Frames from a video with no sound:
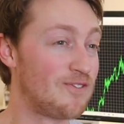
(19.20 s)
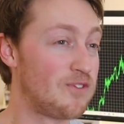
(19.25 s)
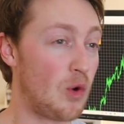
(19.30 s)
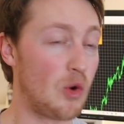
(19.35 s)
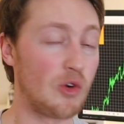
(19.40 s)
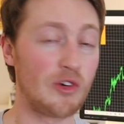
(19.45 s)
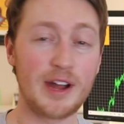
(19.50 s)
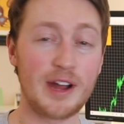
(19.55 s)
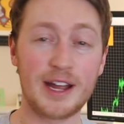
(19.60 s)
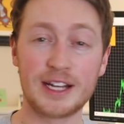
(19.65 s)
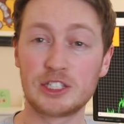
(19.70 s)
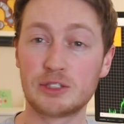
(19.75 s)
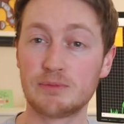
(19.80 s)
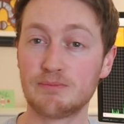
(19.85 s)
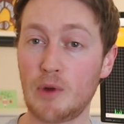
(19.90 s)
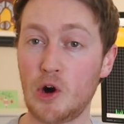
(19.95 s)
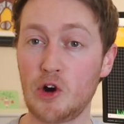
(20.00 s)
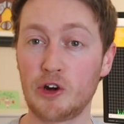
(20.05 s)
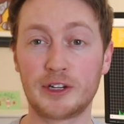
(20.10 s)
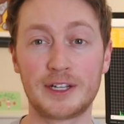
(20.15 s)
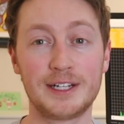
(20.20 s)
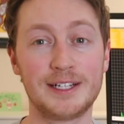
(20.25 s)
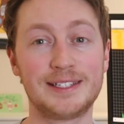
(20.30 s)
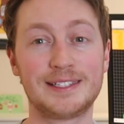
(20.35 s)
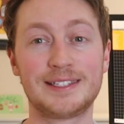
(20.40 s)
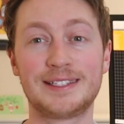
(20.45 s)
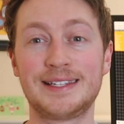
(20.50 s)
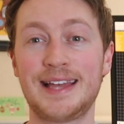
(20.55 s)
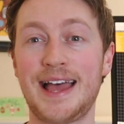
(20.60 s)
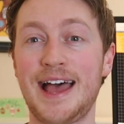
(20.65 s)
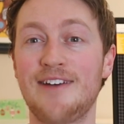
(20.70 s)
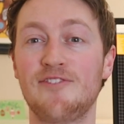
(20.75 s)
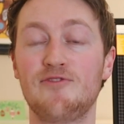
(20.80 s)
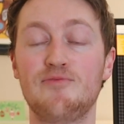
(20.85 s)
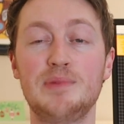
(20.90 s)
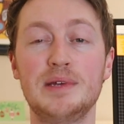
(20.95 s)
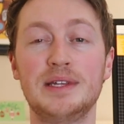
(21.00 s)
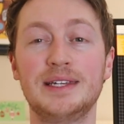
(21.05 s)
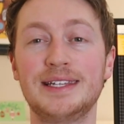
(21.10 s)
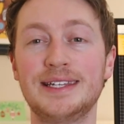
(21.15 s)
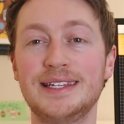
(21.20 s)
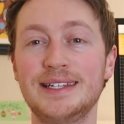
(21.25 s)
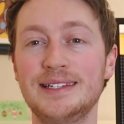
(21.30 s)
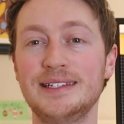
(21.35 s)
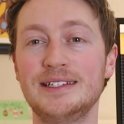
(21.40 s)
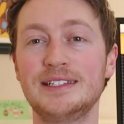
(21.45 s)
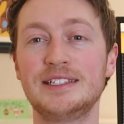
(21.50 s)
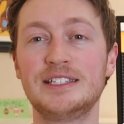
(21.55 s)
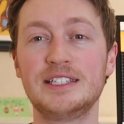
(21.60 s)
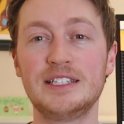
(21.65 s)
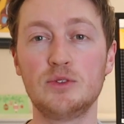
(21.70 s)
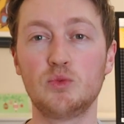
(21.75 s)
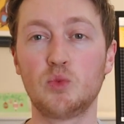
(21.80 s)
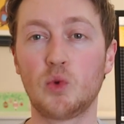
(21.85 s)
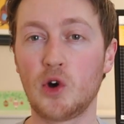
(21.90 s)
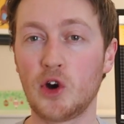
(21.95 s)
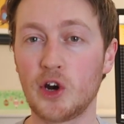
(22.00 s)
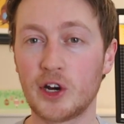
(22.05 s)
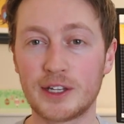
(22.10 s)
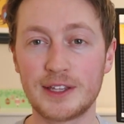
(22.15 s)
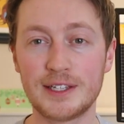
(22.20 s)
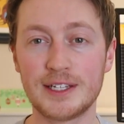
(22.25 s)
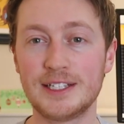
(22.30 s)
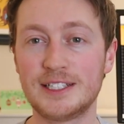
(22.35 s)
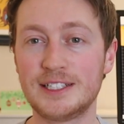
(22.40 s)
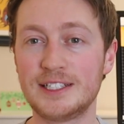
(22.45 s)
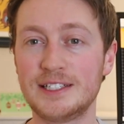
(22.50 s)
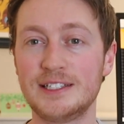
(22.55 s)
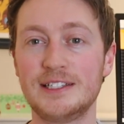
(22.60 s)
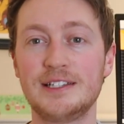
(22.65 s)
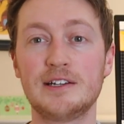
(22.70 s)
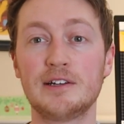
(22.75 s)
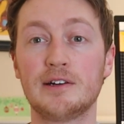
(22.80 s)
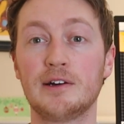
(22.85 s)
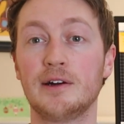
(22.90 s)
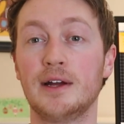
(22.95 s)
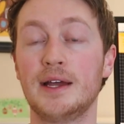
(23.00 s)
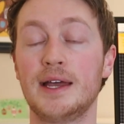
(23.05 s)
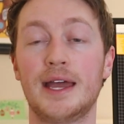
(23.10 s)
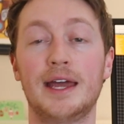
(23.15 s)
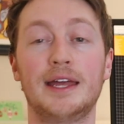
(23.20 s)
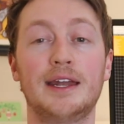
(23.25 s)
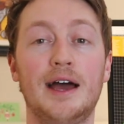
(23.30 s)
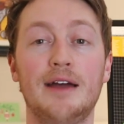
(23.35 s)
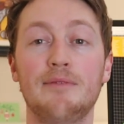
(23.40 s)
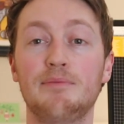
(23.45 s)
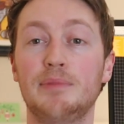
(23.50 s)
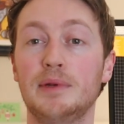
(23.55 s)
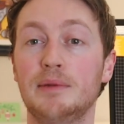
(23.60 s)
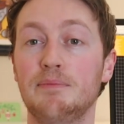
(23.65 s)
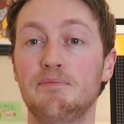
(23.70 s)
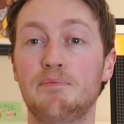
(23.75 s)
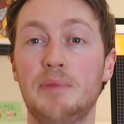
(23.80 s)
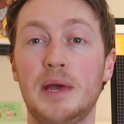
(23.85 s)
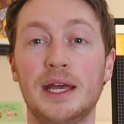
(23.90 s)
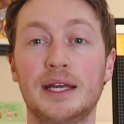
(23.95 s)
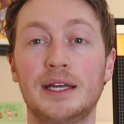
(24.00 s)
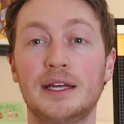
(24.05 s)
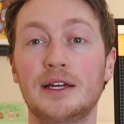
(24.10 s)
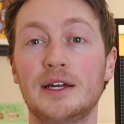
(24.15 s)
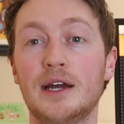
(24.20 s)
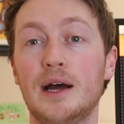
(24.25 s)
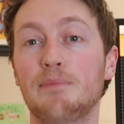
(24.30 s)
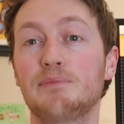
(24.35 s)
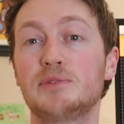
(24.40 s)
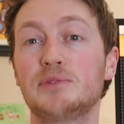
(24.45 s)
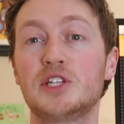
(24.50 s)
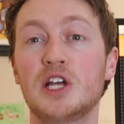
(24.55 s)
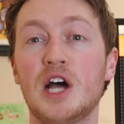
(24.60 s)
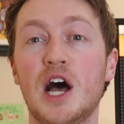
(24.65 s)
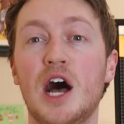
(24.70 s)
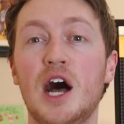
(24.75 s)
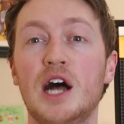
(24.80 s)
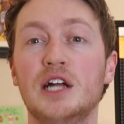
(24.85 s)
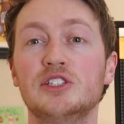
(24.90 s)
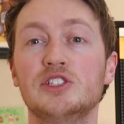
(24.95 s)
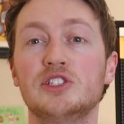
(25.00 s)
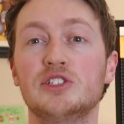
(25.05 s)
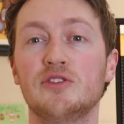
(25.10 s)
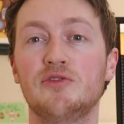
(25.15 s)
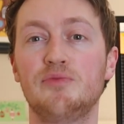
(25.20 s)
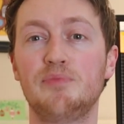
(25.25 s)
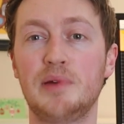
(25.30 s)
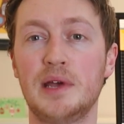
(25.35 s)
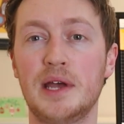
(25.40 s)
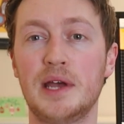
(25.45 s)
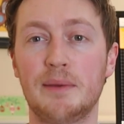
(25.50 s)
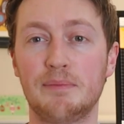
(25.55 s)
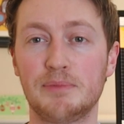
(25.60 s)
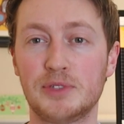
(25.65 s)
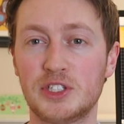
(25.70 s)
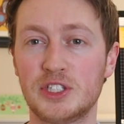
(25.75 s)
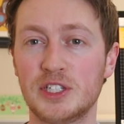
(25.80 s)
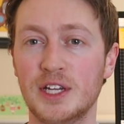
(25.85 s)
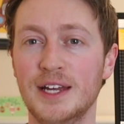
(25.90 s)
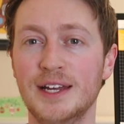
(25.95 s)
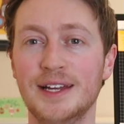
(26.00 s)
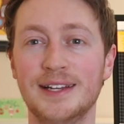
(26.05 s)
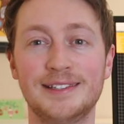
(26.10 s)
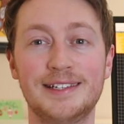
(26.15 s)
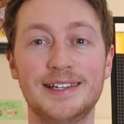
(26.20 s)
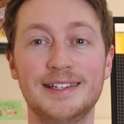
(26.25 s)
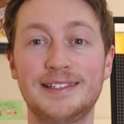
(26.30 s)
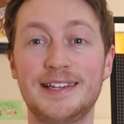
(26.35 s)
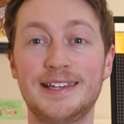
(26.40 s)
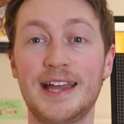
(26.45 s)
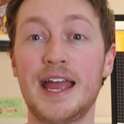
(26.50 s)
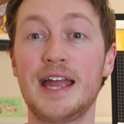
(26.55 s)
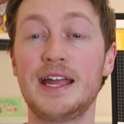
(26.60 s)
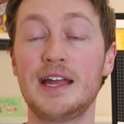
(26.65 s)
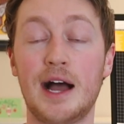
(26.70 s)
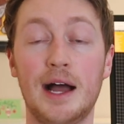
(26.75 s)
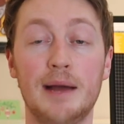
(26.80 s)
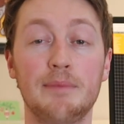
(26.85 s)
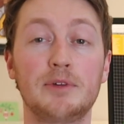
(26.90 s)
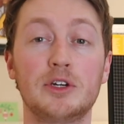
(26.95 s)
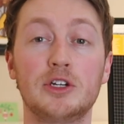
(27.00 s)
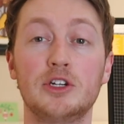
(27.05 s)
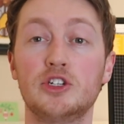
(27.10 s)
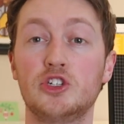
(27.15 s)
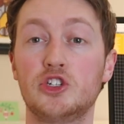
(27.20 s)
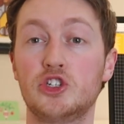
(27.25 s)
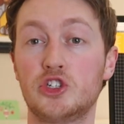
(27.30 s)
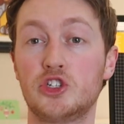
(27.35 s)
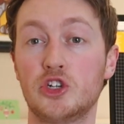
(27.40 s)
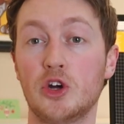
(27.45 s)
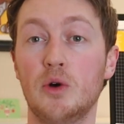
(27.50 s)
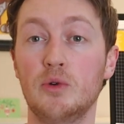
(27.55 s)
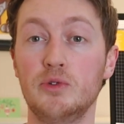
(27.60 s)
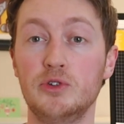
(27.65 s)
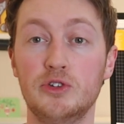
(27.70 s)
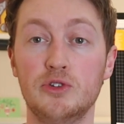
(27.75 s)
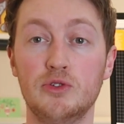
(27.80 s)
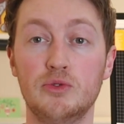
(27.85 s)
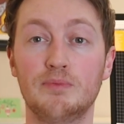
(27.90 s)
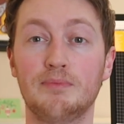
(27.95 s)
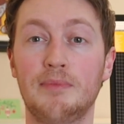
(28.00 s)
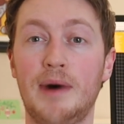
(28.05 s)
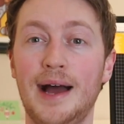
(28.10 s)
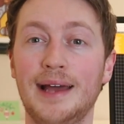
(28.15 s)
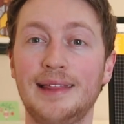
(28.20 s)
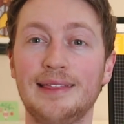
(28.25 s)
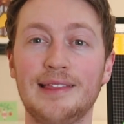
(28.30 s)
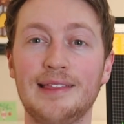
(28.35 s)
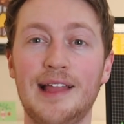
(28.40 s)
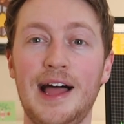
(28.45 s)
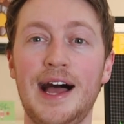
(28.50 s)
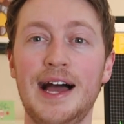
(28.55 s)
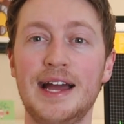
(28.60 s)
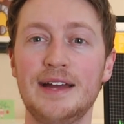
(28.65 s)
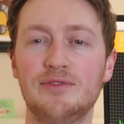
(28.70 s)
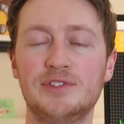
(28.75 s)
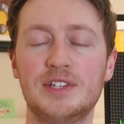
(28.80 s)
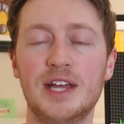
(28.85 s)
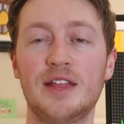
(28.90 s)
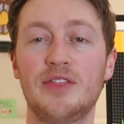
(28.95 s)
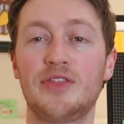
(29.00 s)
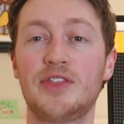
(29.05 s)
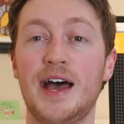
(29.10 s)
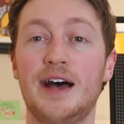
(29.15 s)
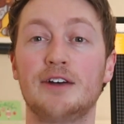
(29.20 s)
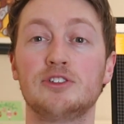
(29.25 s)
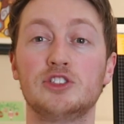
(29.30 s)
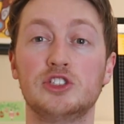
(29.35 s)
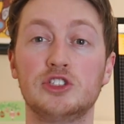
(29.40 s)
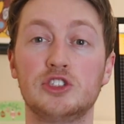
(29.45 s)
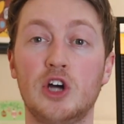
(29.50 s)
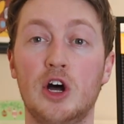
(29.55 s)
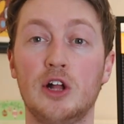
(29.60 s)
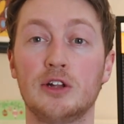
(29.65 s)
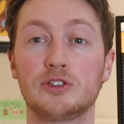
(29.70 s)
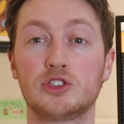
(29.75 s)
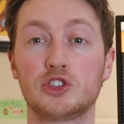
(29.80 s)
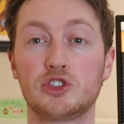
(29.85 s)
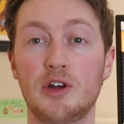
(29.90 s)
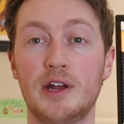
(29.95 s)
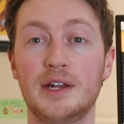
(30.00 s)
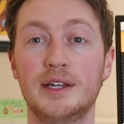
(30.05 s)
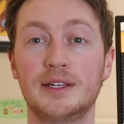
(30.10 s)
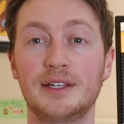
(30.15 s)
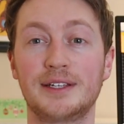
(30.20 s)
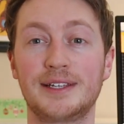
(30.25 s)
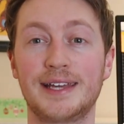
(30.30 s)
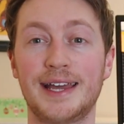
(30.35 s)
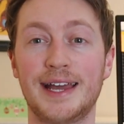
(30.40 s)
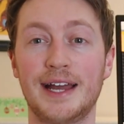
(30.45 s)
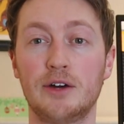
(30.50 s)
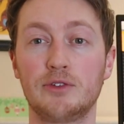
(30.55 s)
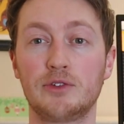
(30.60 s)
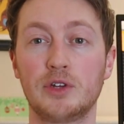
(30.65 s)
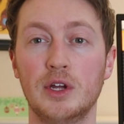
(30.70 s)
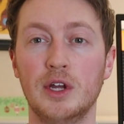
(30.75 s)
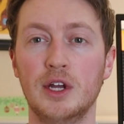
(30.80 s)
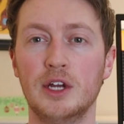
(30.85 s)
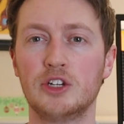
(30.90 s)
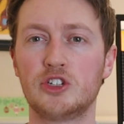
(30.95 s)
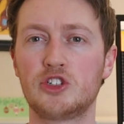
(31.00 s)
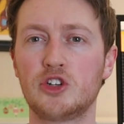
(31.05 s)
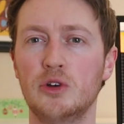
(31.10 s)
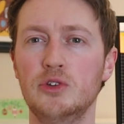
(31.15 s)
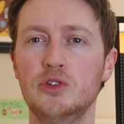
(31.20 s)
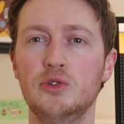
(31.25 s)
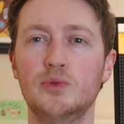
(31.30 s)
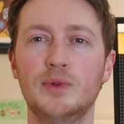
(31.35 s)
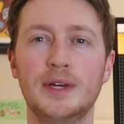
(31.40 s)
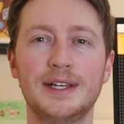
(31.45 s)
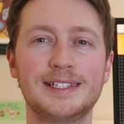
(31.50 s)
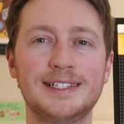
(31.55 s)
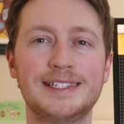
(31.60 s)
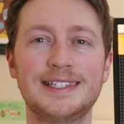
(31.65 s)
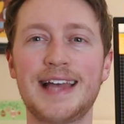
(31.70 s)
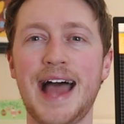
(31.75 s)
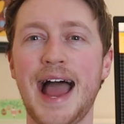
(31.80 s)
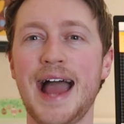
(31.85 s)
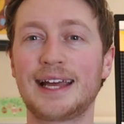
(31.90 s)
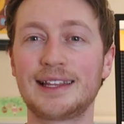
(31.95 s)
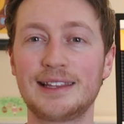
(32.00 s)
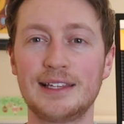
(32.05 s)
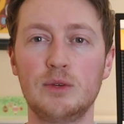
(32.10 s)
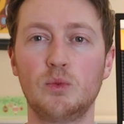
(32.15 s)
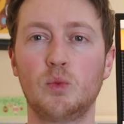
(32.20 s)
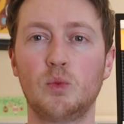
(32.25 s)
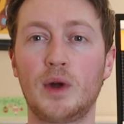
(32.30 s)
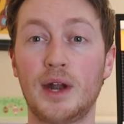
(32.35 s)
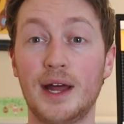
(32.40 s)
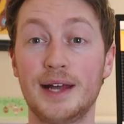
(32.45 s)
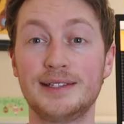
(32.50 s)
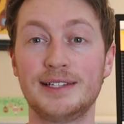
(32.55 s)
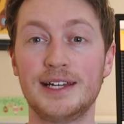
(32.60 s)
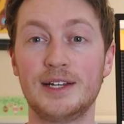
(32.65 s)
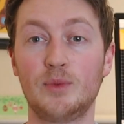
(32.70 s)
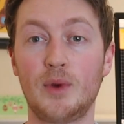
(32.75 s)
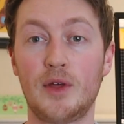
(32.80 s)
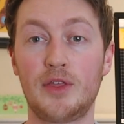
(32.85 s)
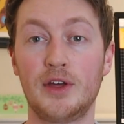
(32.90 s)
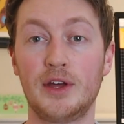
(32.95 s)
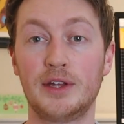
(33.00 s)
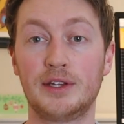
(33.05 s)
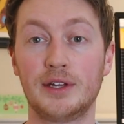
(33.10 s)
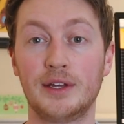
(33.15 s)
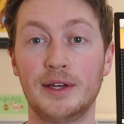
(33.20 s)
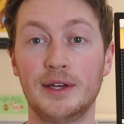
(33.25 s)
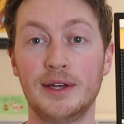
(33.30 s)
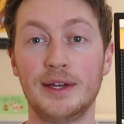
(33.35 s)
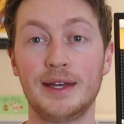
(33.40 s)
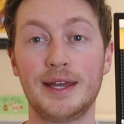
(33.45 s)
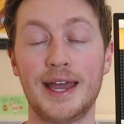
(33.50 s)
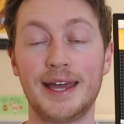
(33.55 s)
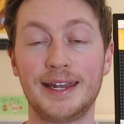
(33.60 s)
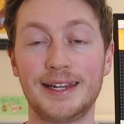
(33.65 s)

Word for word: The Forex markets have been easy work this year, and I've been picking up tons of pips. Today, I'm going to show you my live $10,000 trading account, show you exactly what I did with it,